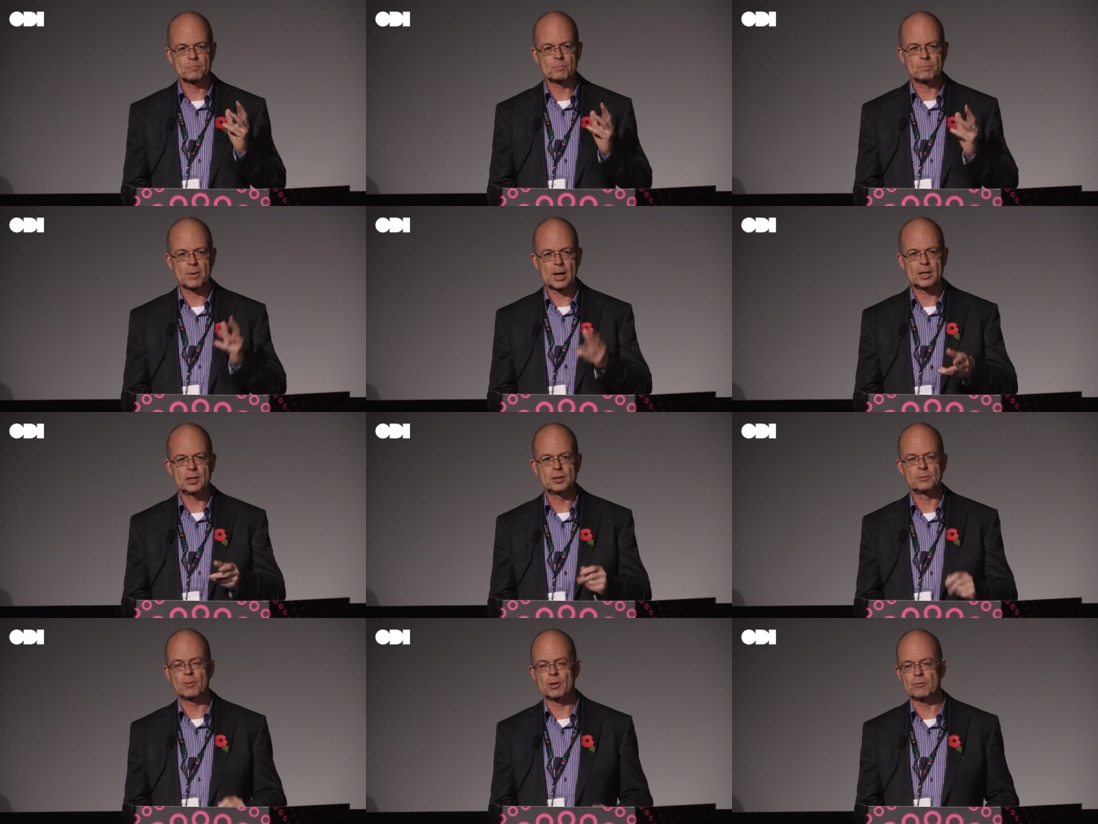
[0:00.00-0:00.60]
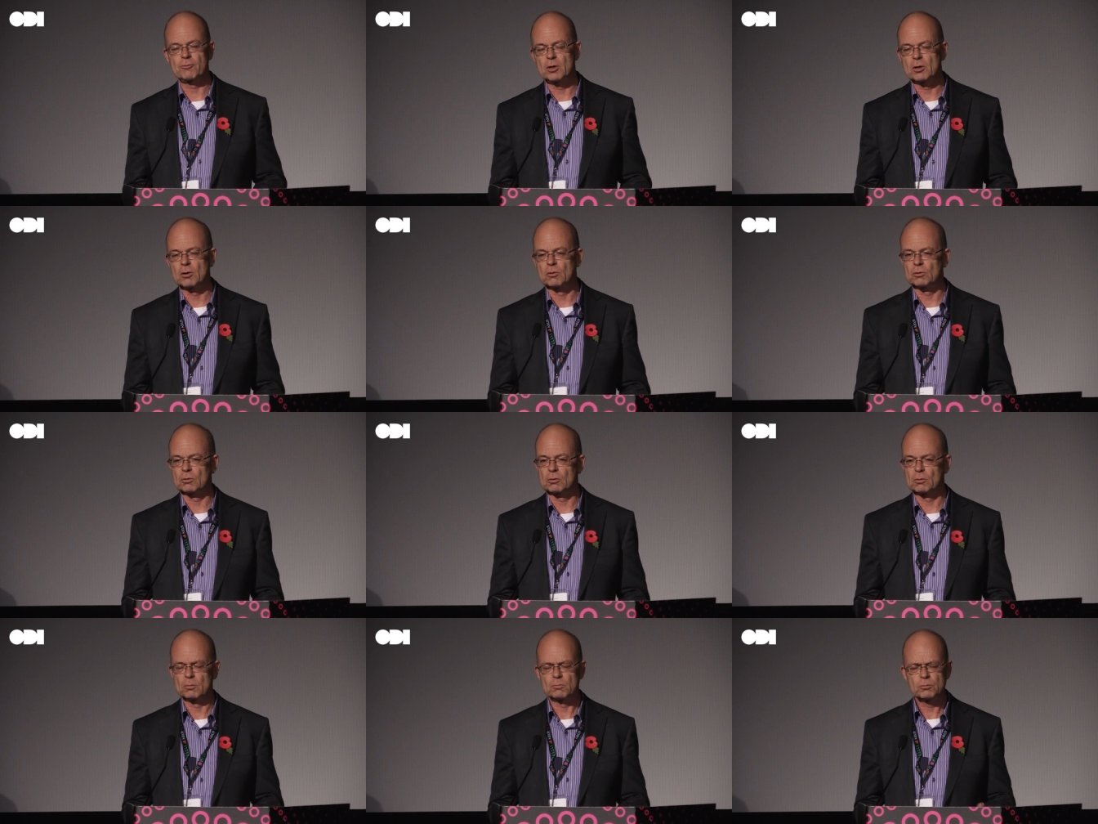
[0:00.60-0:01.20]
Becky's
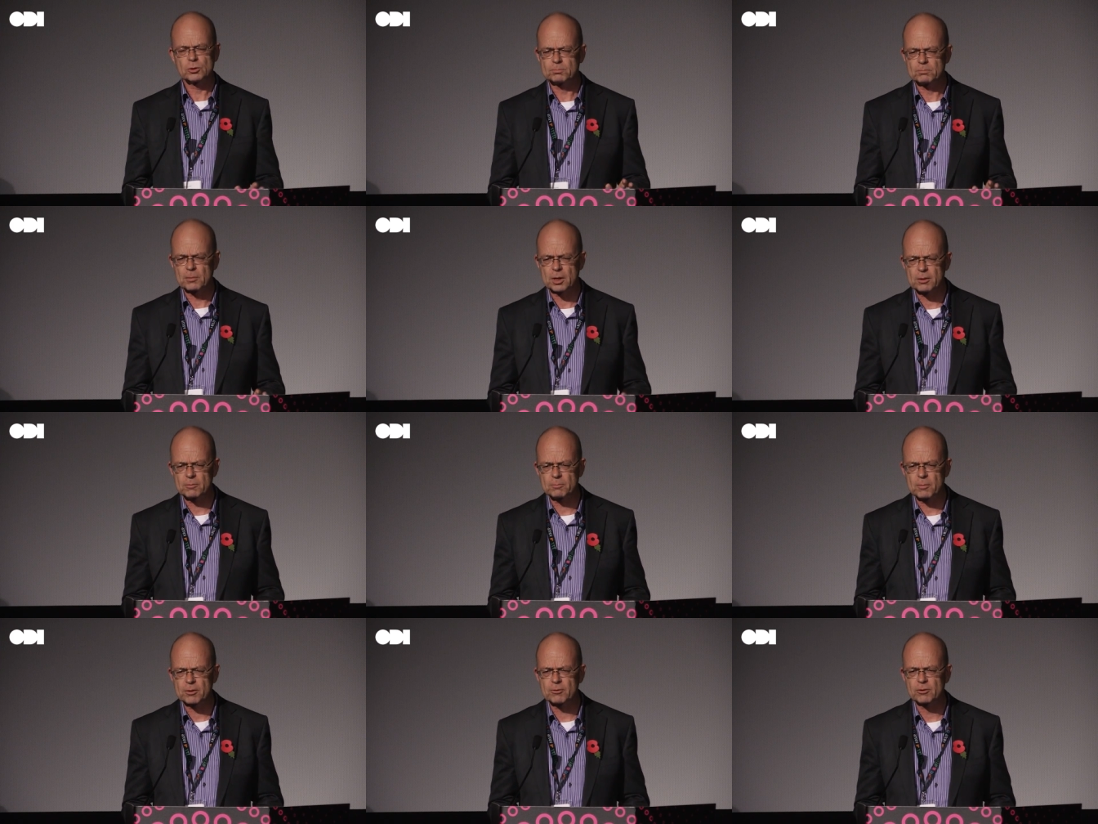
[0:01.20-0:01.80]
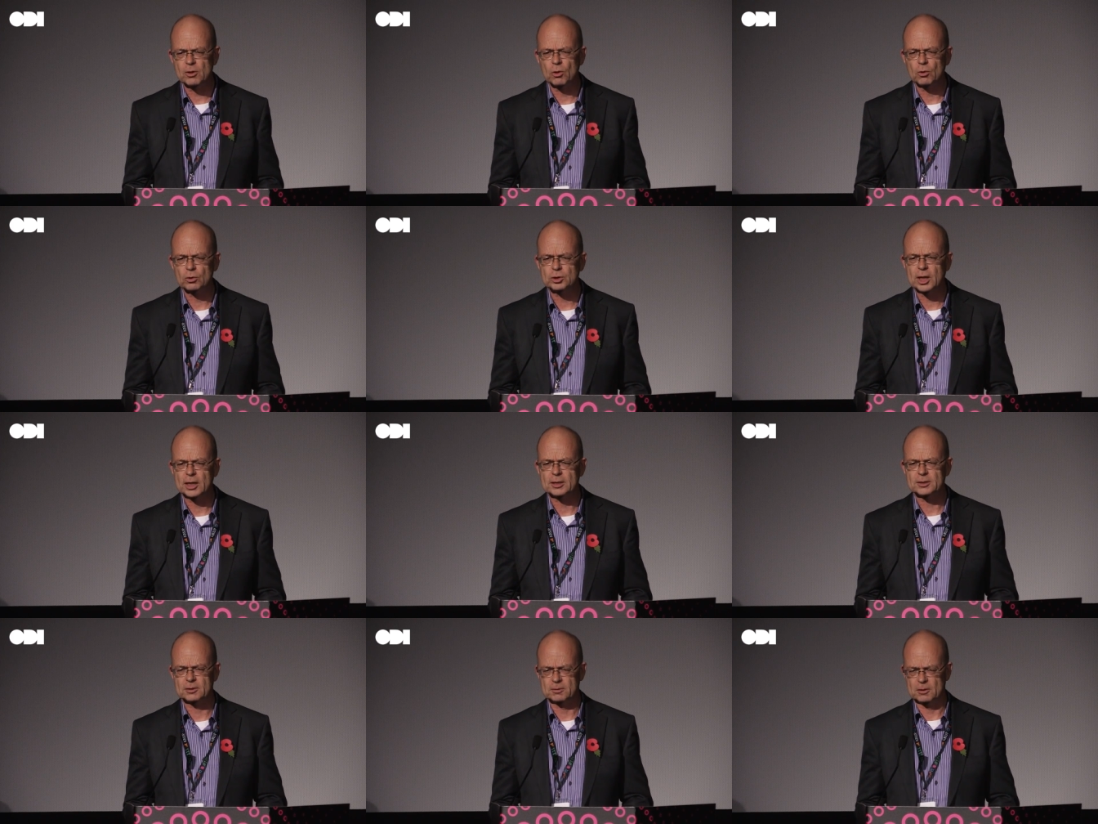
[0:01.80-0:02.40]
mother-in-law, or mother-in-law
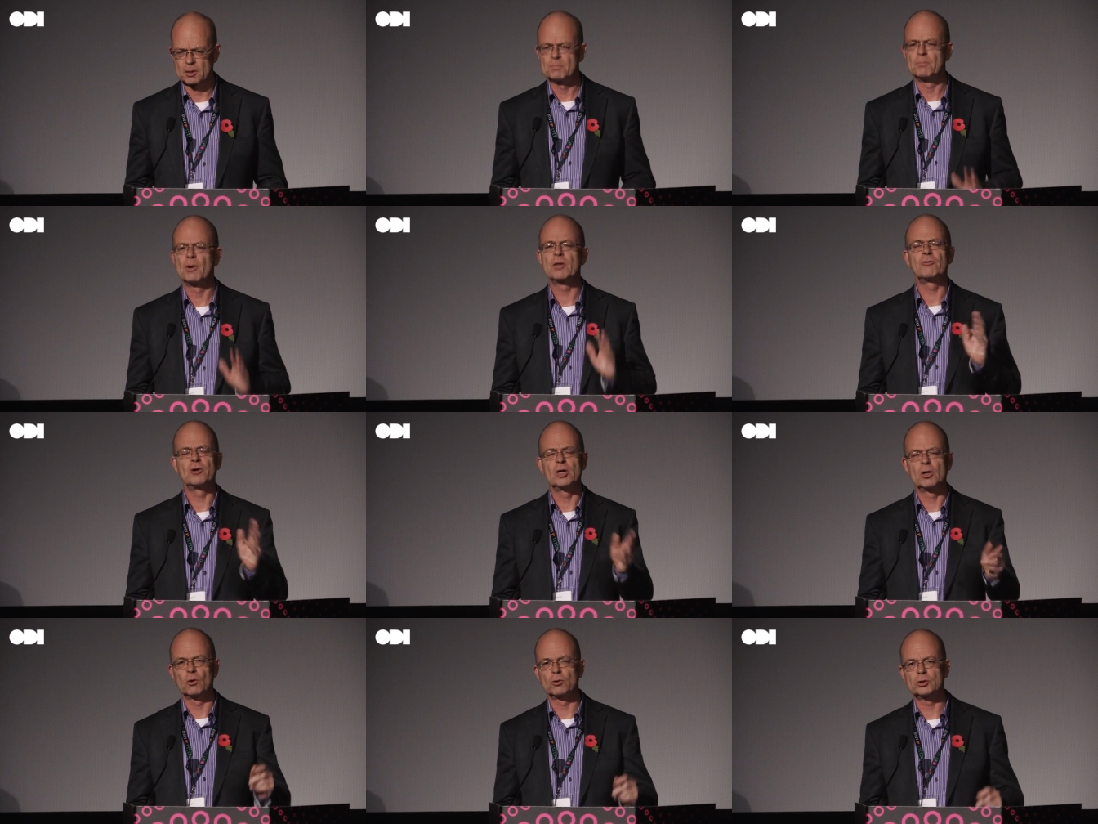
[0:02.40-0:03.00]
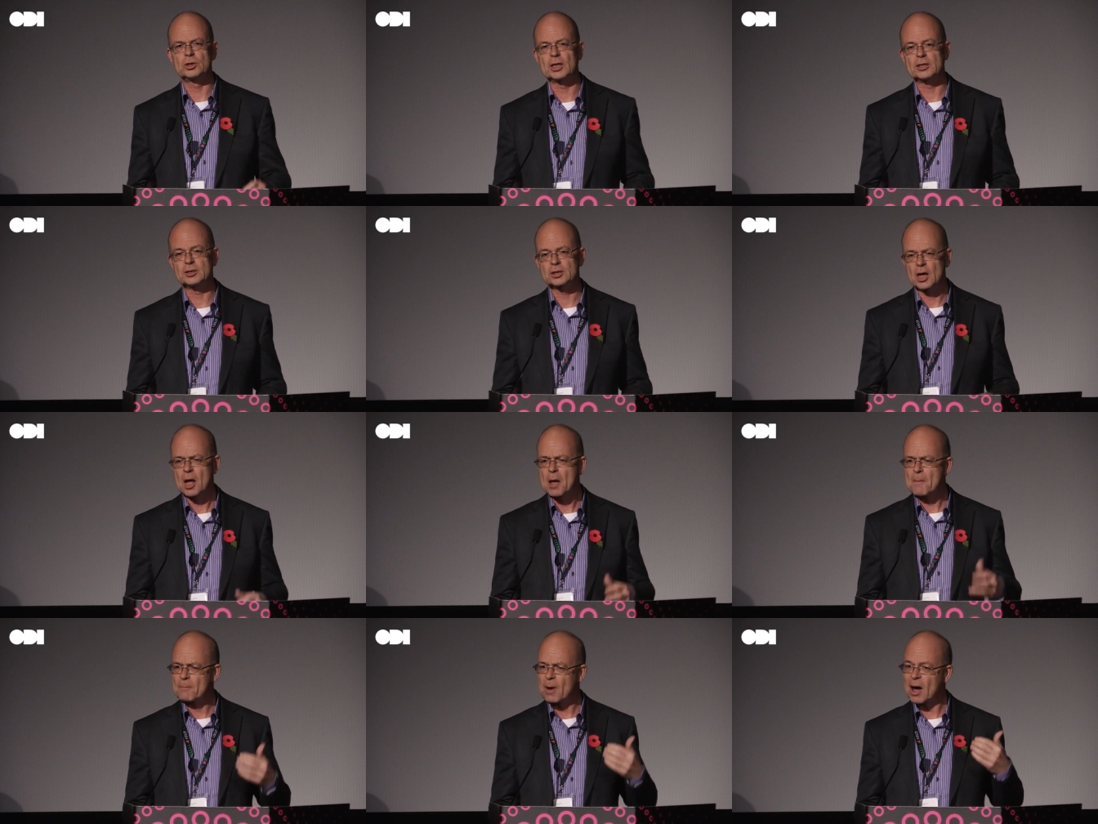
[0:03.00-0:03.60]
test,
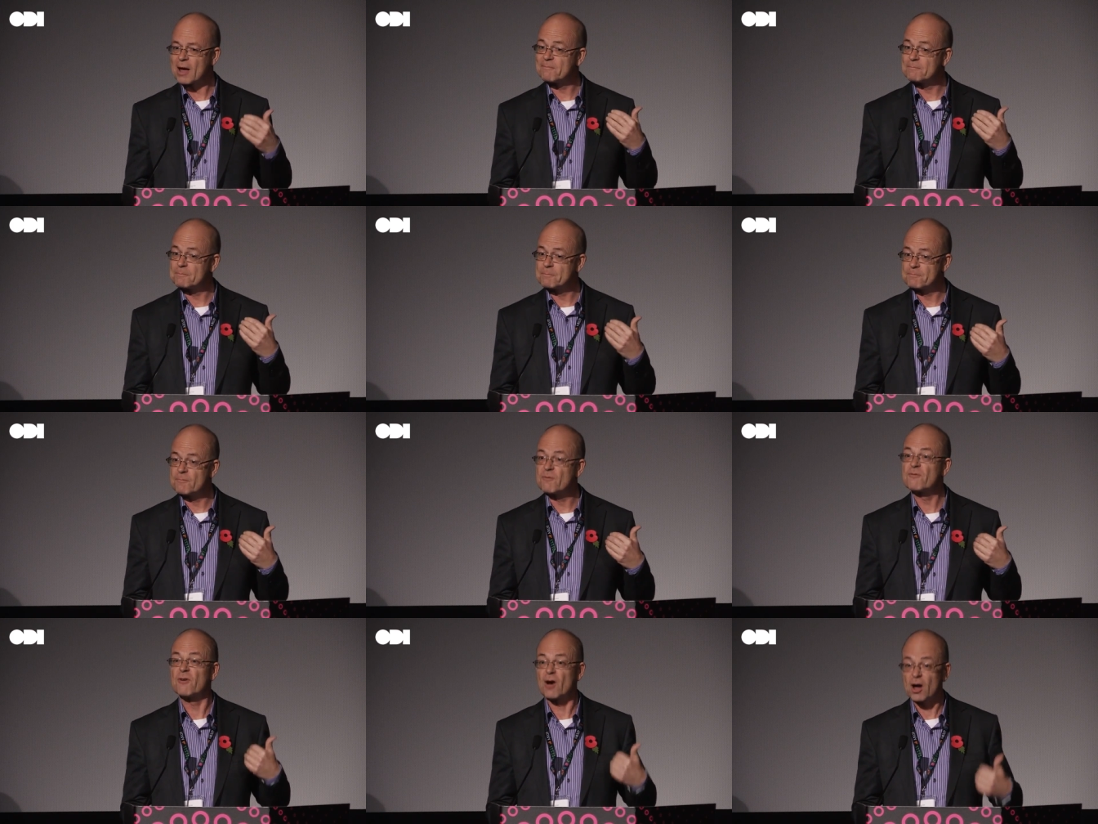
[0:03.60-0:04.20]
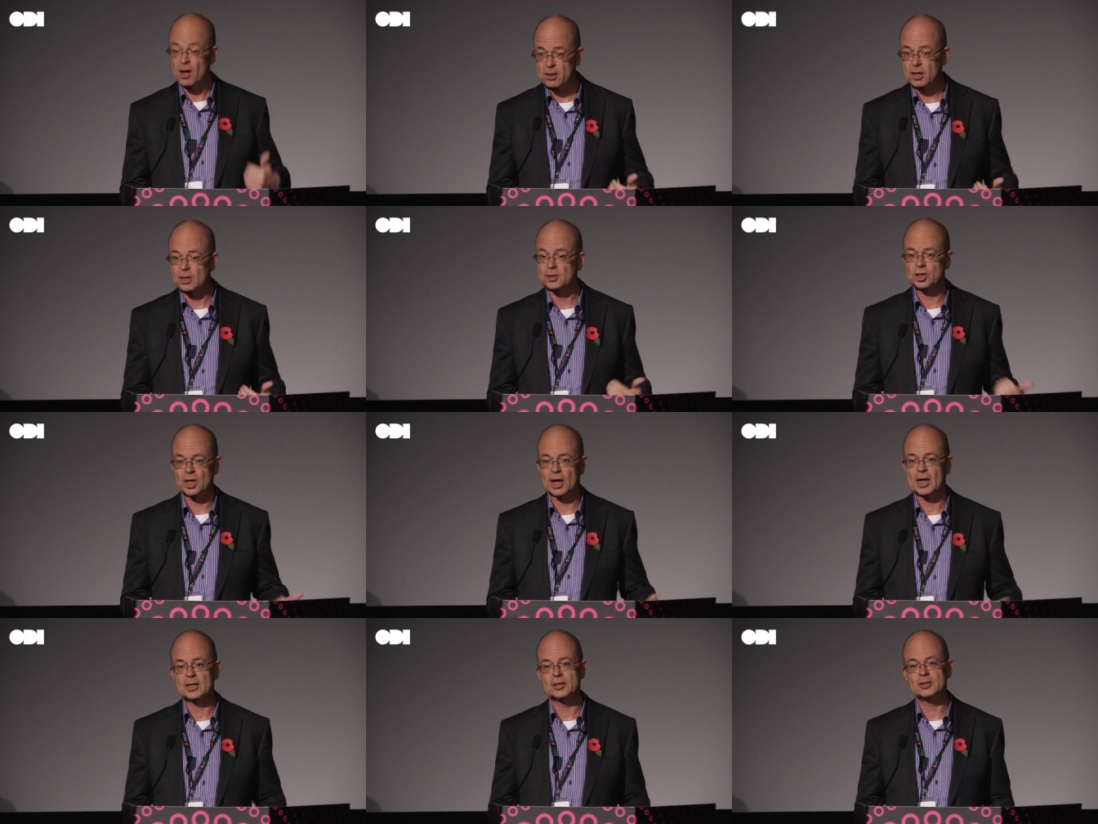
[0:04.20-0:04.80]
my father
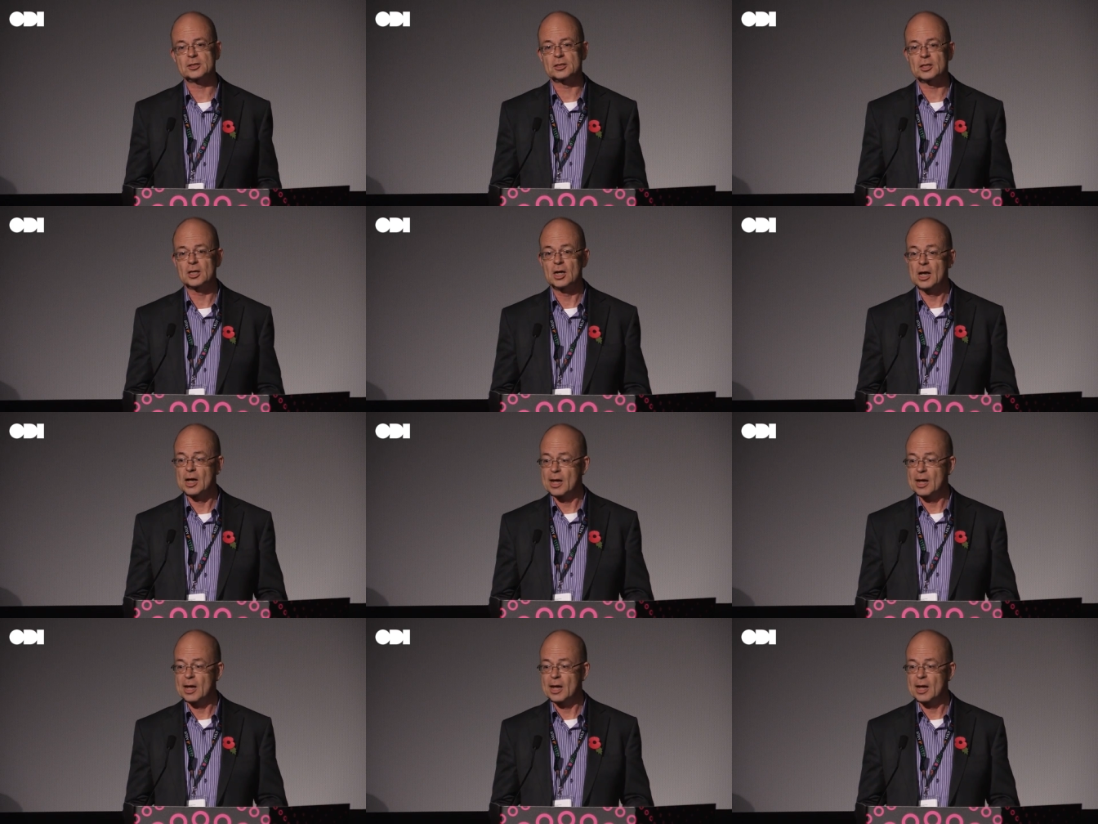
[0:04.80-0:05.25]
test,